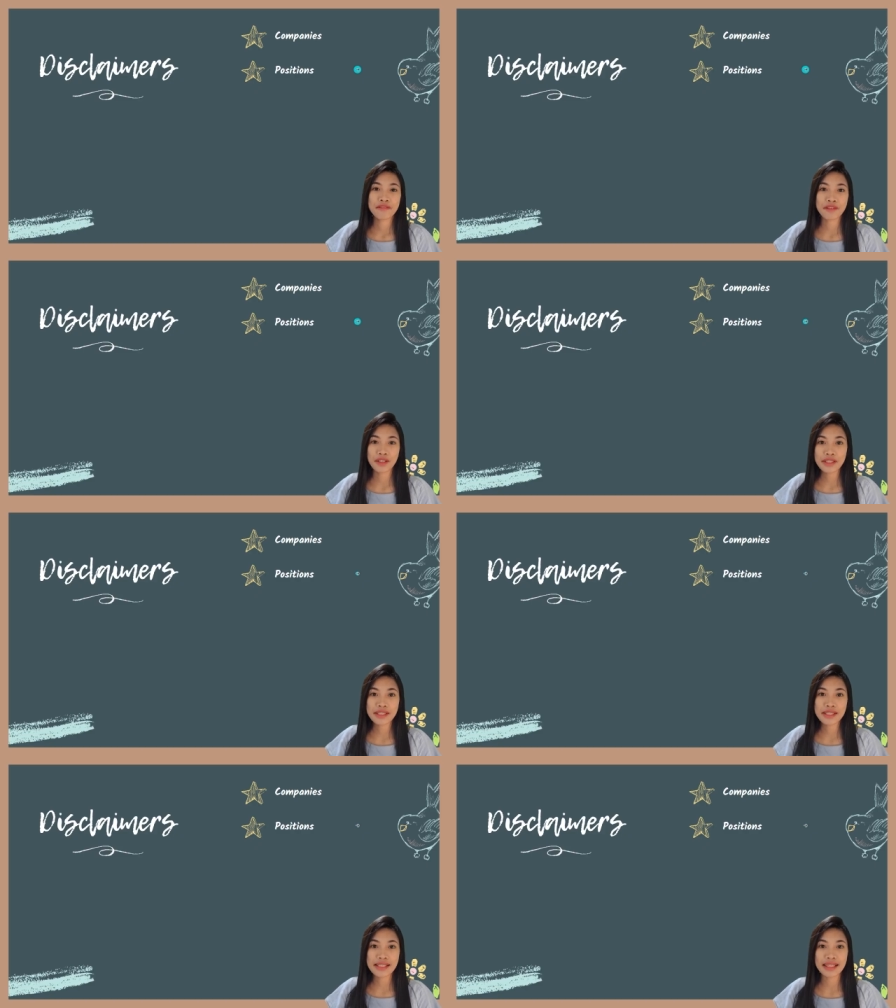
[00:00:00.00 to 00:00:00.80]

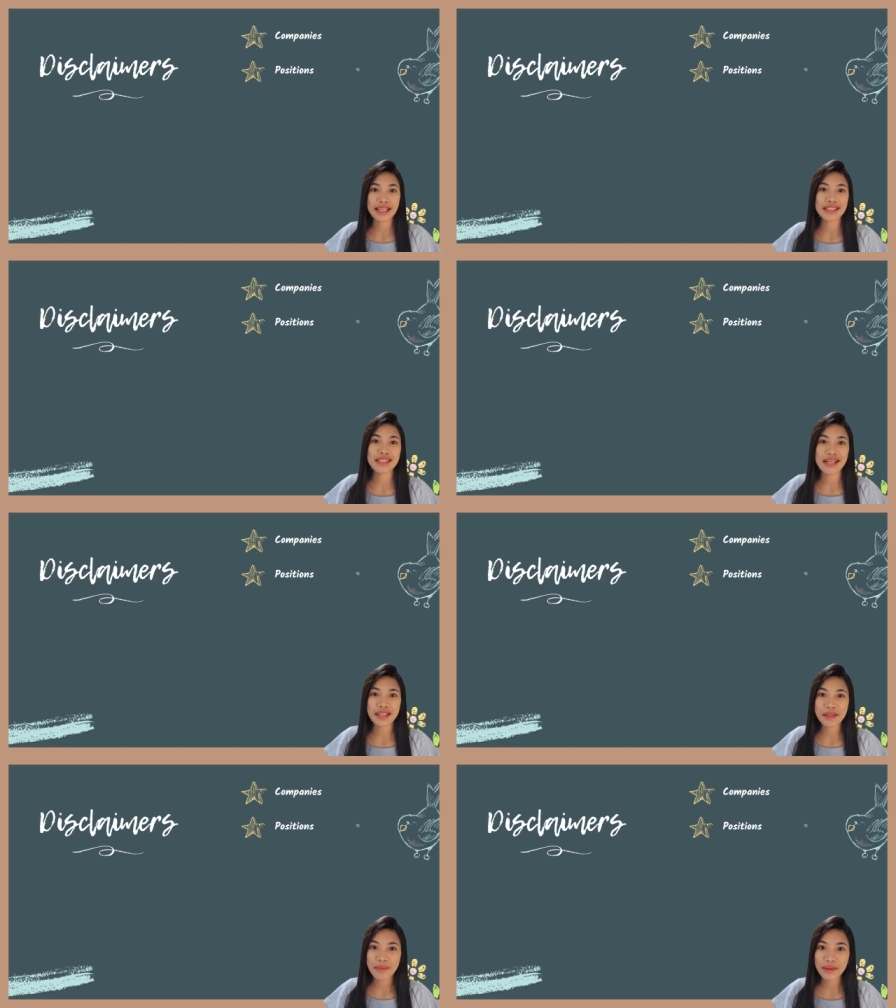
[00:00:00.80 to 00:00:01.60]
First, let's
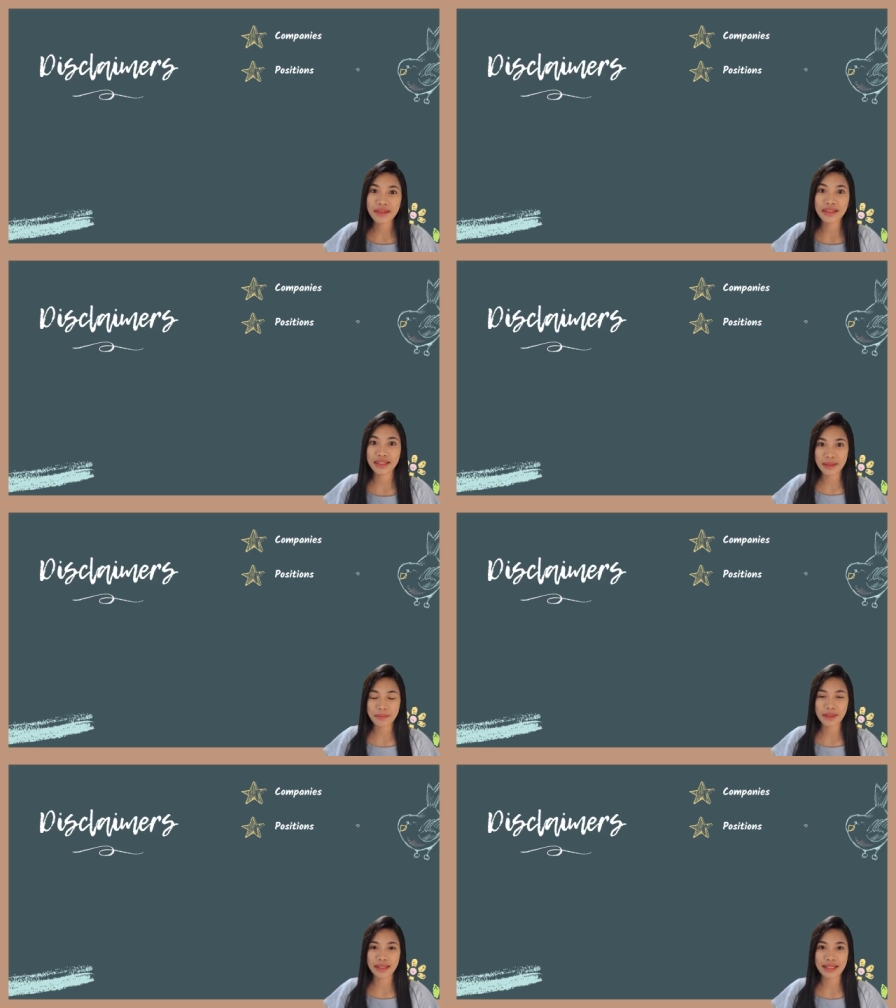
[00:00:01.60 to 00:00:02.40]
talk about the
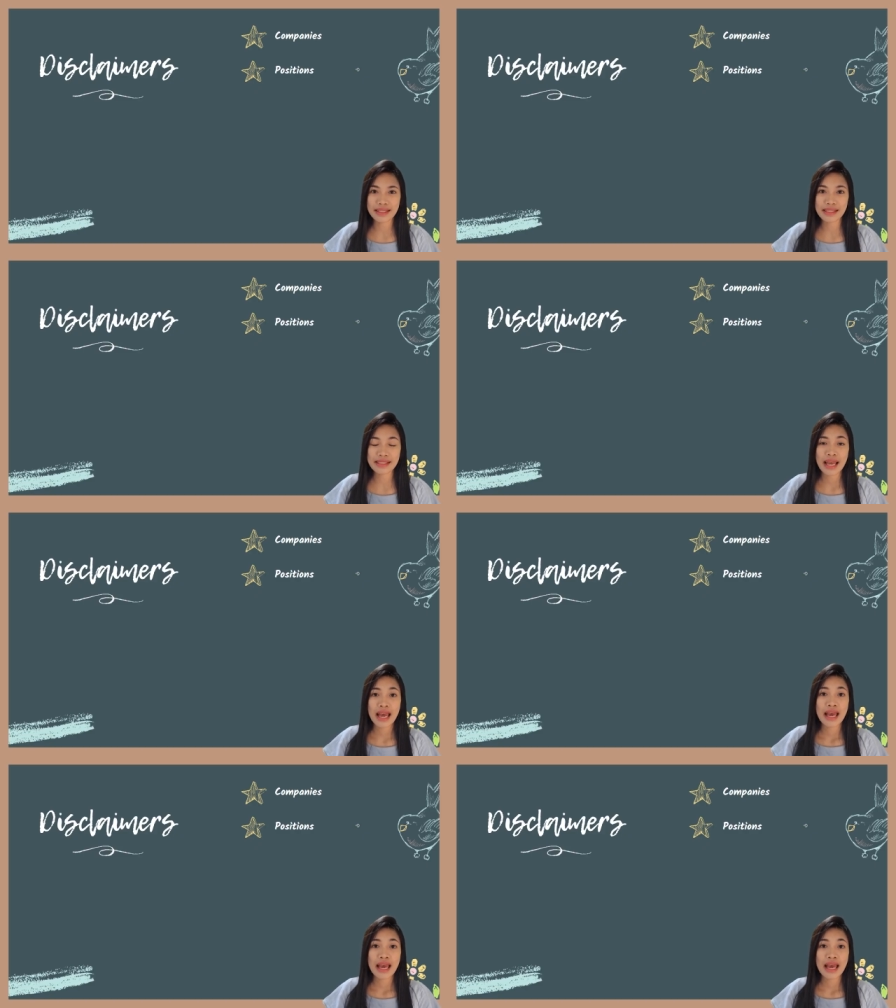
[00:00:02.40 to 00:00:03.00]
companies.